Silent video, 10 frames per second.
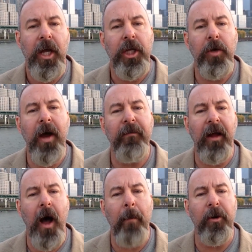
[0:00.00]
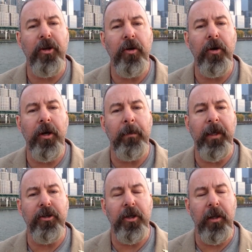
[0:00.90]
You have the opportunity,
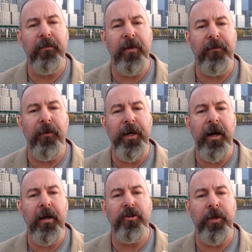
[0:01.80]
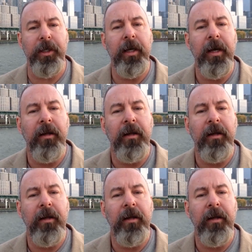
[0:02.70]
because you live in a free country,